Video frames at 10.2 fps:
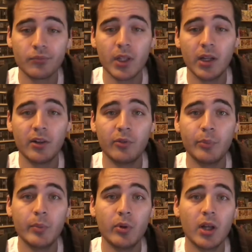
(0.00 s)
lot of
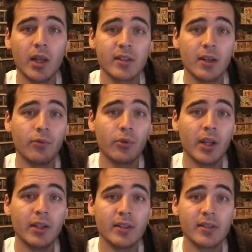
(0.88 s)
people are asking for
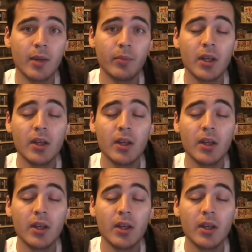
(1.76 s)
an NES game.